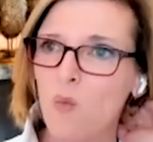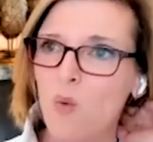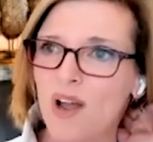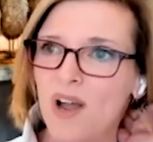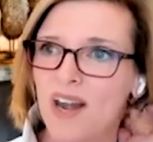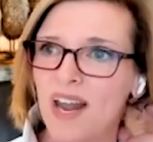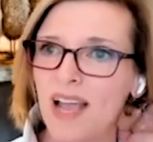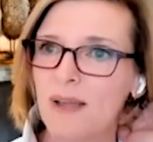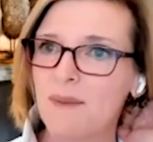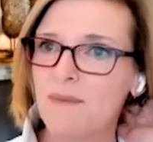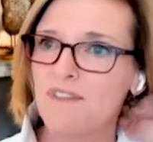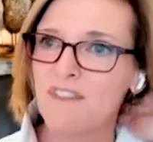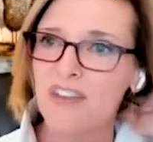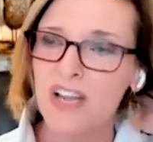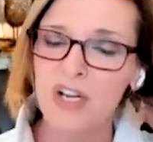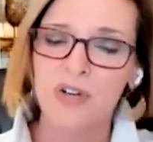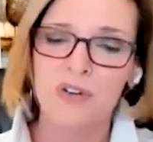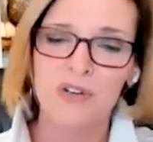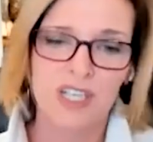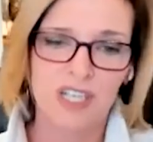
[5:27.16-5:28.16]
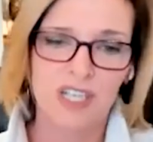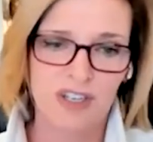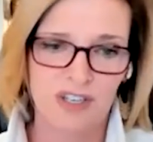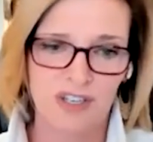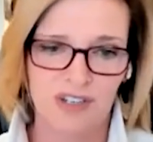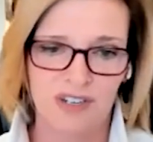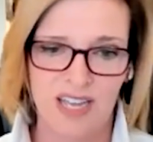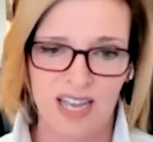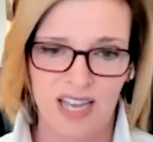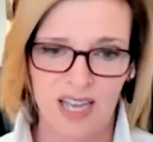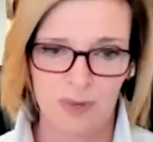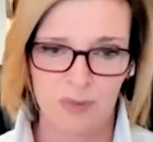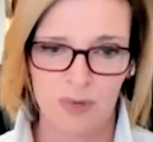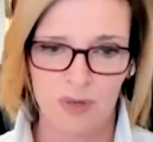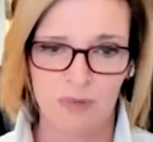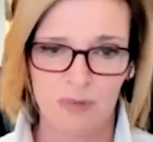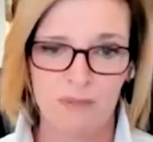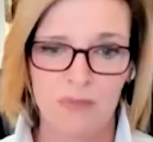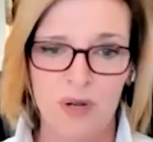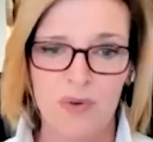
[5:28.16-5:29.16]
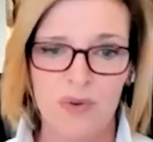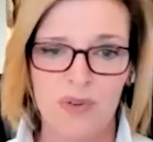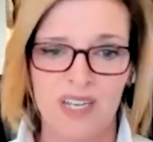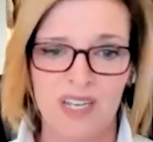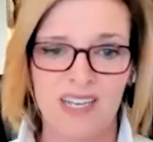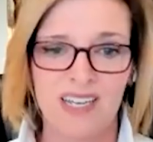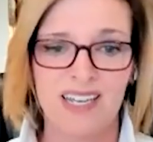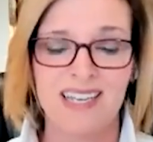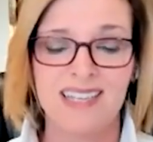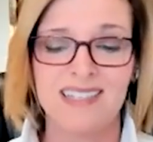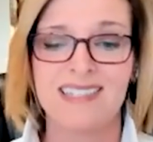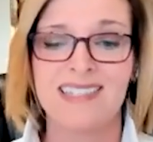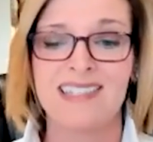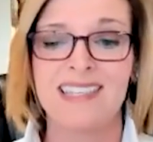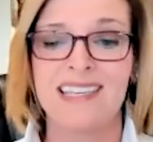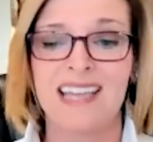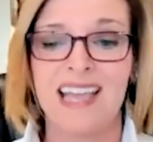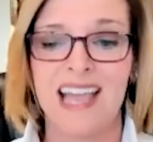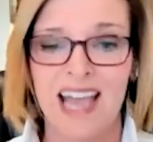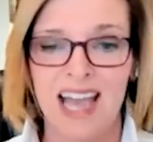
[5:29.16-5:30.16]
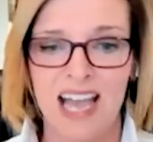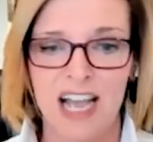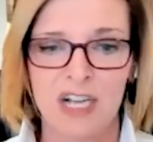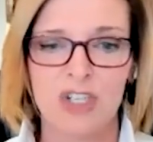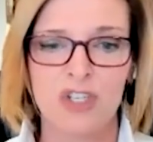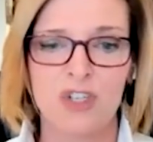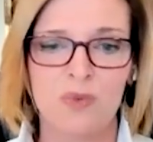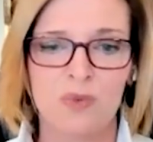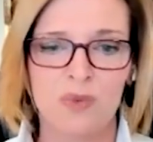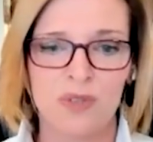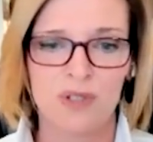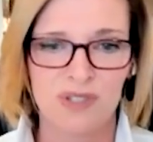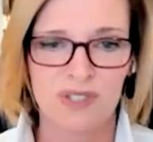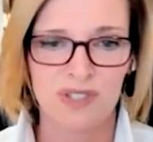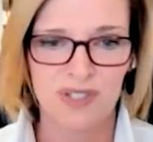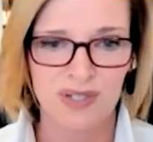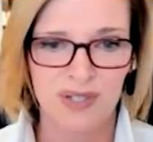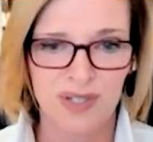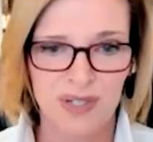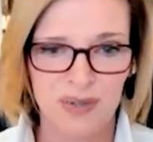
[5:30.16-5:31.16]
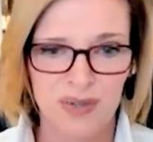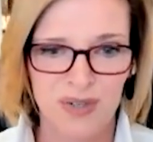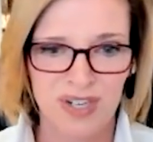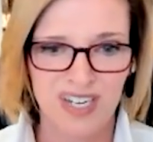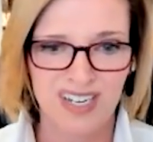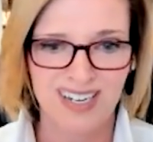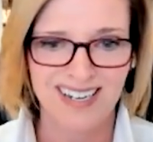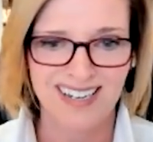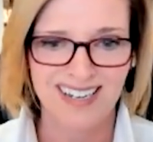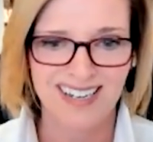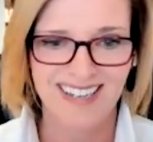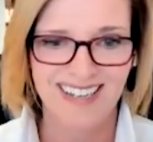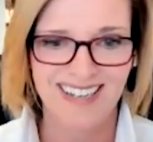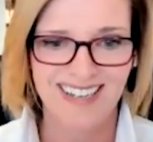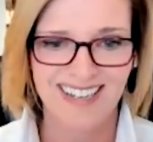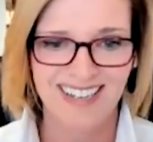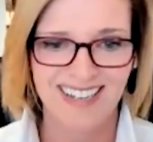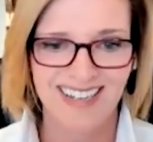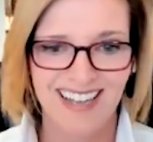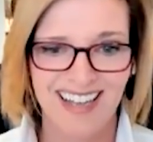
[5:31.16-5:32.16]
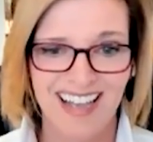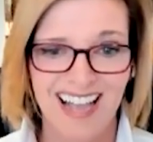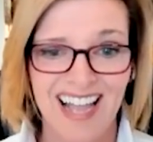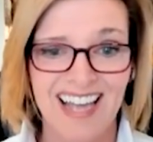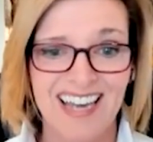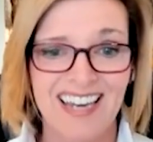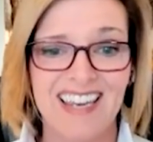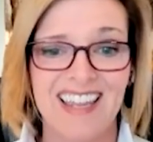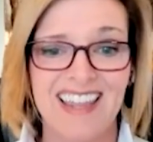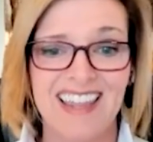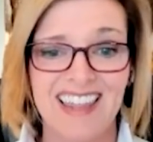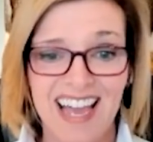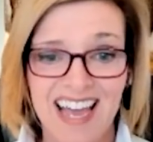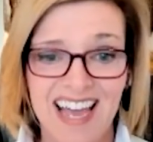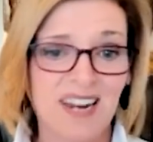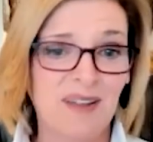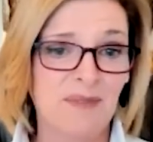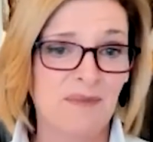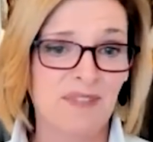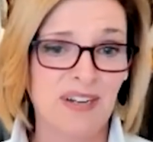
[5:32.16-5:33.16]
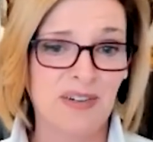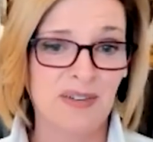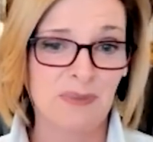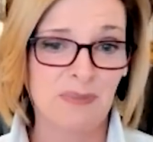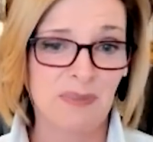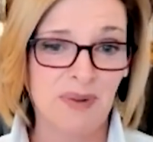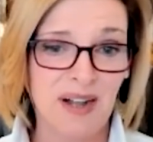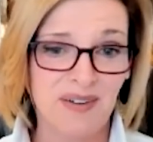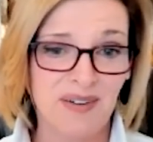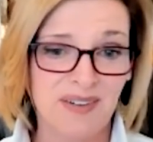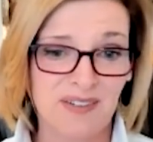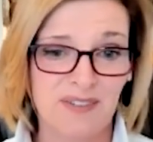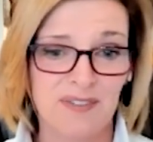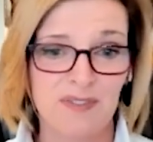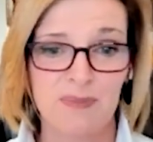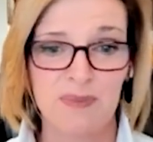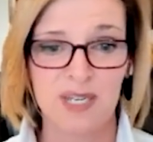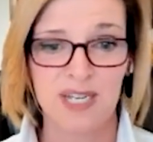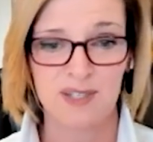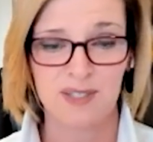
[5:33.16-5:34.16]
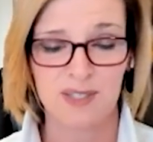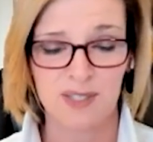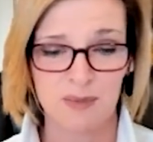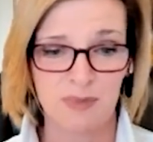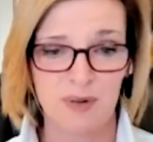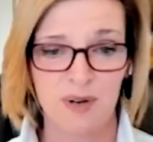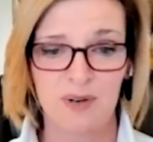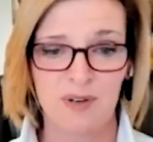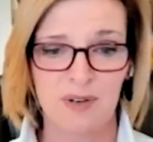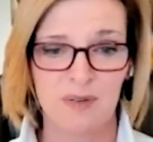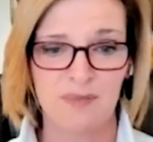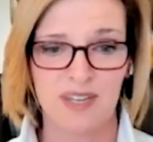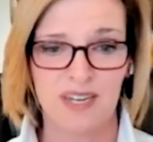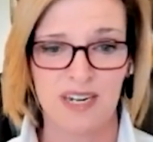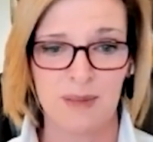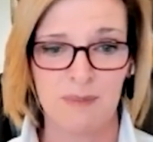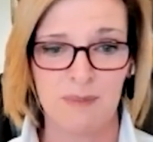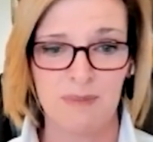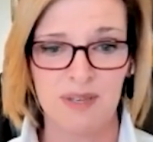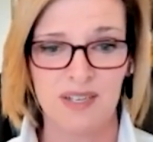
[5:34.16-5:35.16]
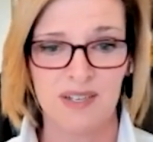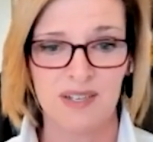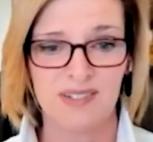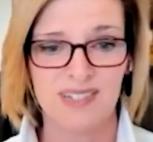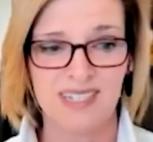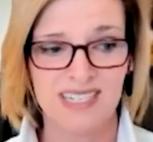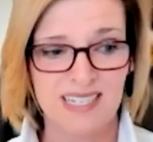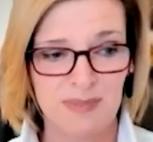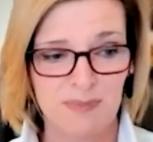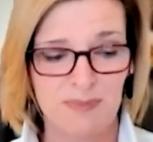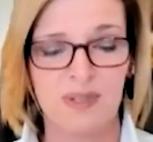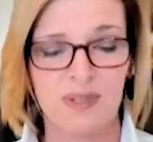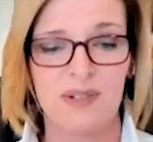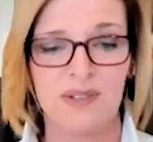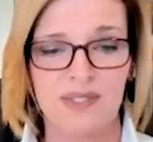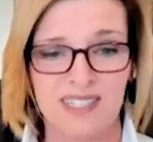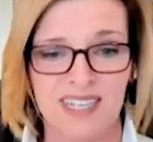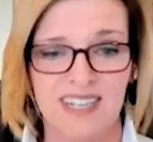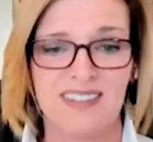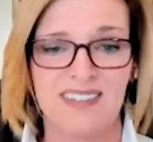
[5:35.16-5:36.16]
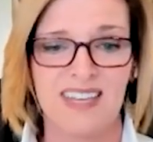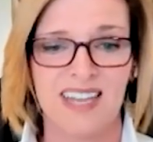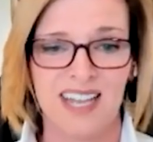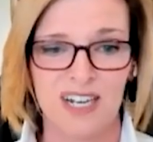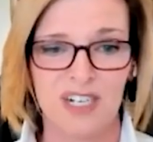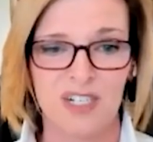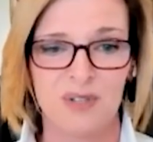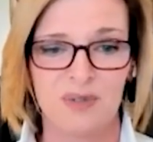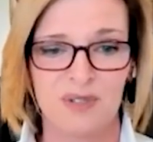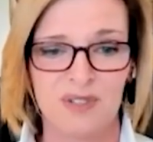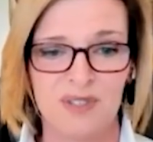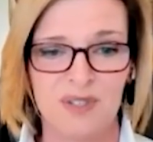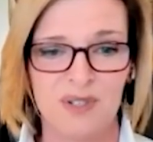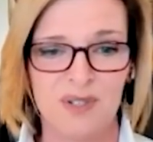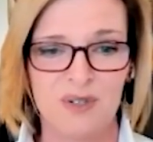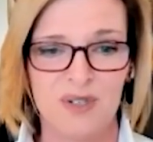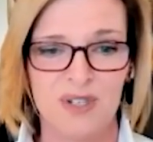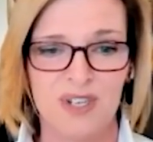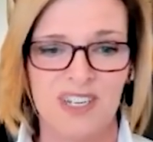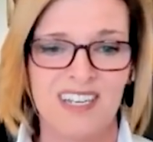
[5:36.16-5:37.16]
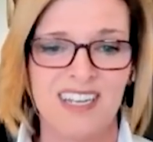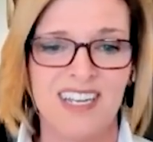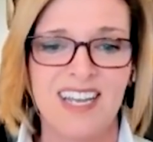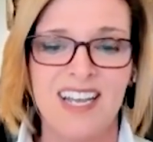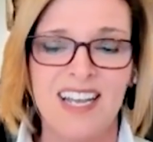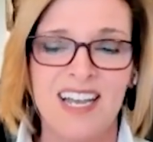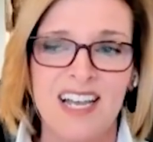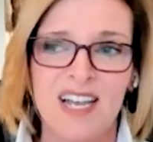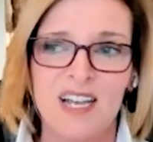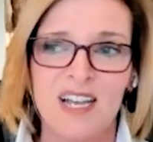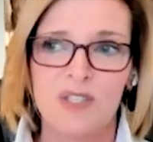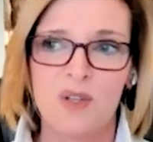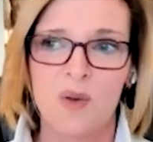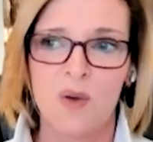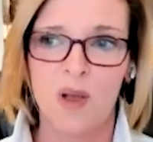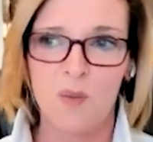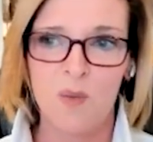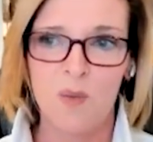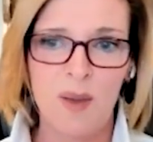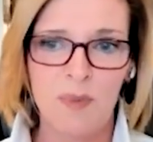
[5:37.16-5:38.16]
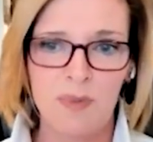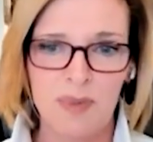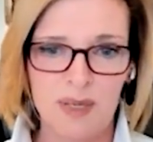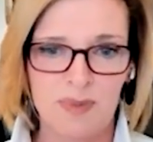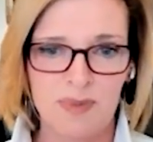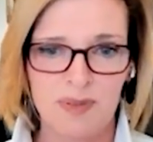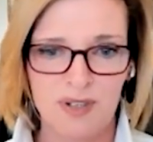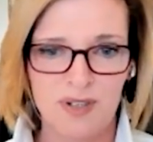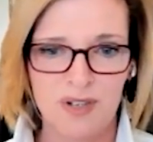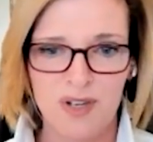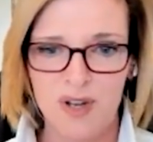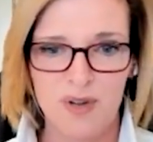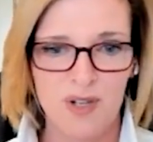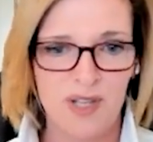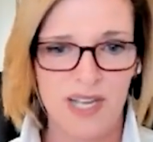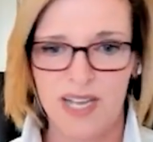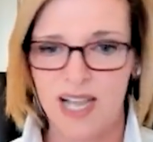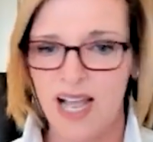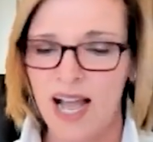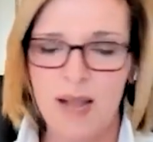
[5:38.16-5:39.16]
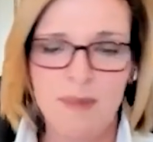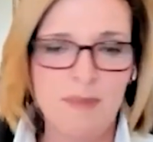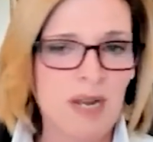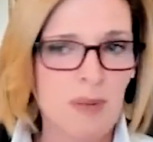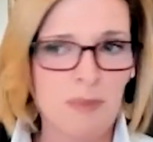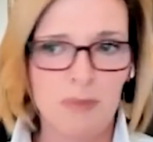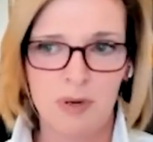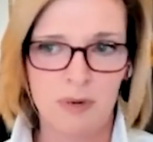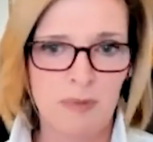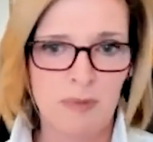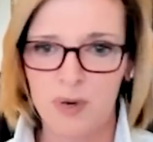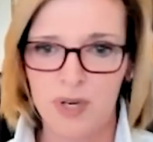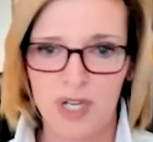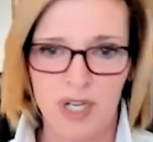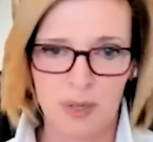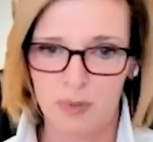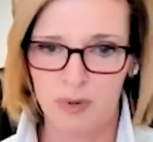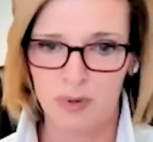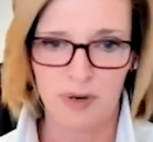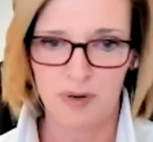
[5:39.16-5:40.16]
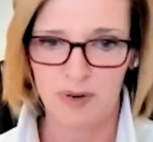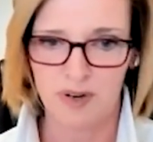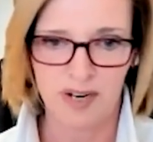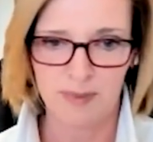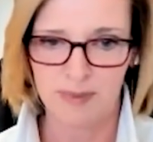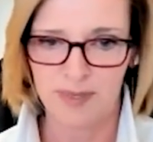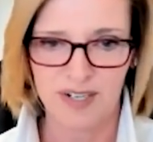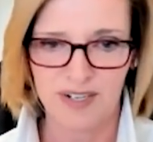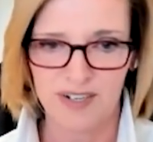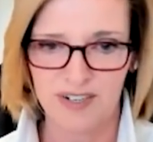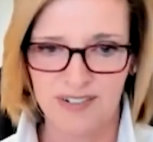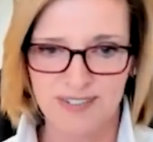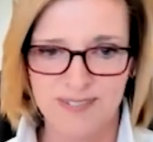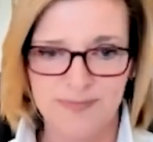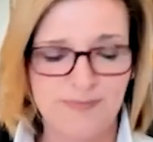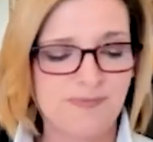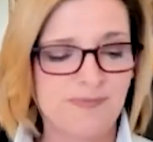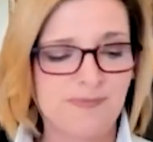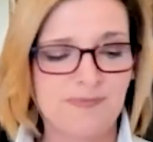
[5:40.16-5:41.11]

What I'm very good at promoting is the actual solution. And that I'm very proud of, because the program that I built is built on the actual solution. So I want people to know, like, I'm not promoting a program here.